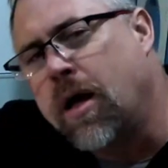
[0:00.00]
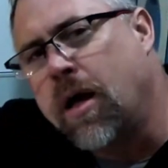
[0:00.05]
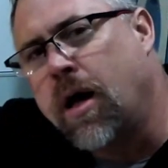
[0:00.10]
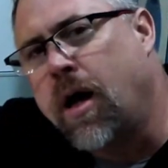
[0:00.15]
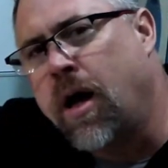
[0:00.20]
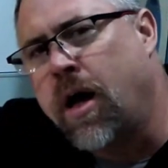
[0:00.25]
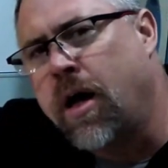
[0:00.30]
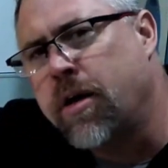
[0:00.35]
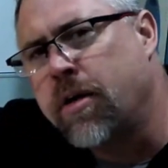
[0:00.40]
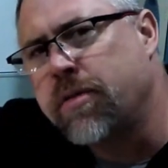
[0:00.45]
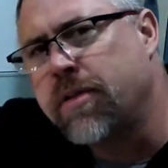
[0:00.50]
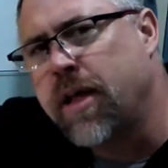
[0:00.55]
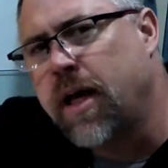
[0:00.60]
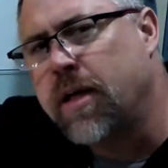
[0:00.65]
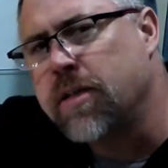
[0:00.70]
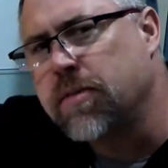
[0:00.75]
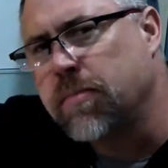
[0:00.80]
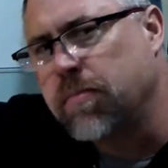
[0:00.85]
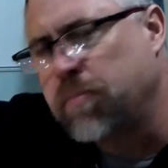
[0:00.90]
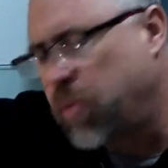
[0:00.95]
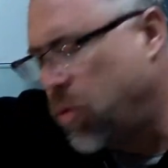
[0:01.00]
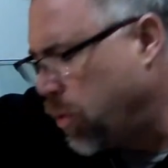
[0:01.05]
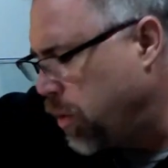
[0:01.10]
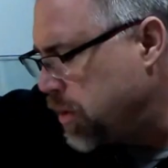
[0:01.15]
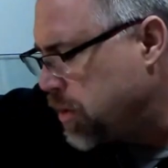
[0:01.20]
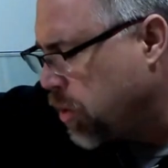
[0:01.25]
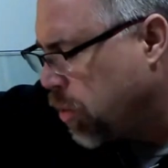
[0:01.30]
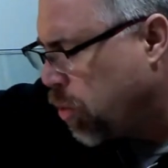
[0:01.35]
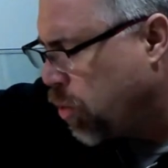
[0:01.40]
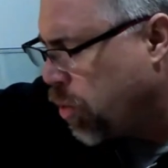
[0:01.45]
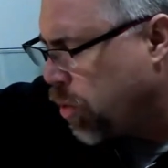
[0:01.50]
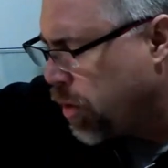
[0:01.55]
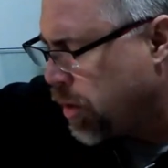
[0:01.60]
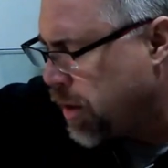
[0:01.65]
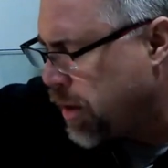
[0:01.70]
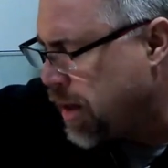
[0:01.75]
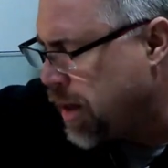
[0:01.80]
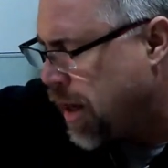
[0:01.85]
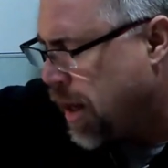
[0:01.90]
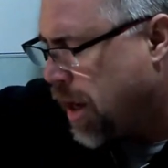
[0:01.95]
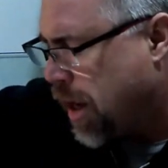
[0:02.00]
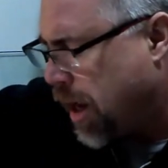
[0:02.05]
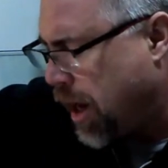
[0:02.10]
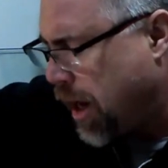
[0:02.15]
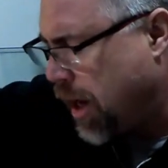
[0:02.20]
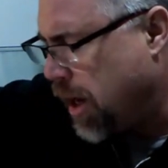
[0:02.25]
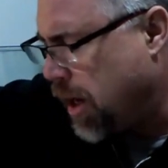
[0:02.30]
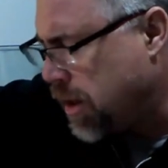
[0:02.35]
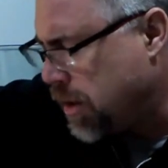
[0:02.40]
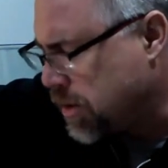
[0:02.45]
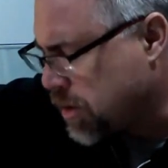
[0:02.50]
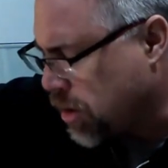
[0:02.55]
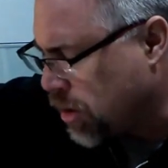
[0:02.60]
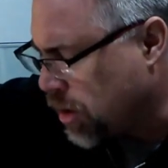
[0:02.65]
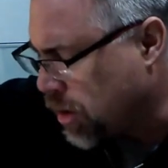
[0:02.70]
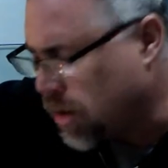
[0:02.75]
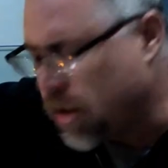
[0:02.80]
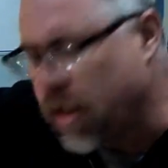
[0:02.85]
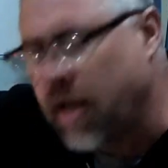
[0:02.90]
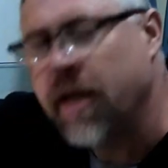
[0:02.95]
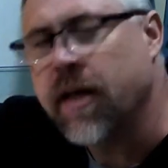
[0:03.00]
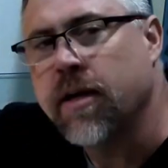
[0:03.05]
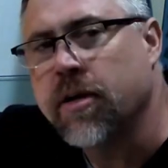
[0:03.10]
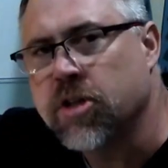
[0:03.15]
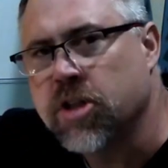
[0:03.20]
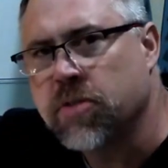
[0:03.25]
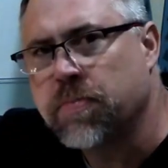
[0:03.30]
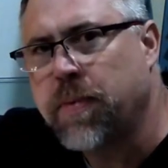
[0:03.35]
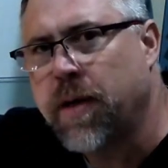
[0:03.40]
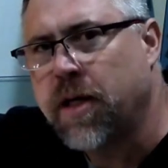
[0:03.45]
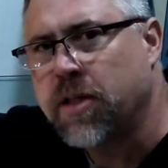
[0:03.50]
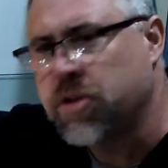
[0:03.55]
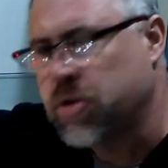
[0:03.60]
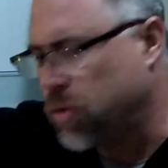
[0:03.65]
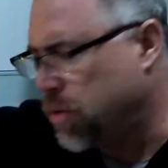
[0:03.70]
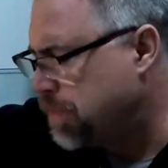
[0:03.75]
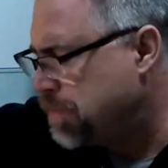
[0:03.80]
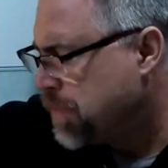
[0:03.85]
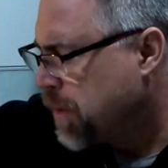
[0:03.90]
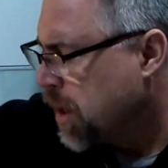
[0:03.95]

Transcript: 100,000 points awarded, and it's going to light your special.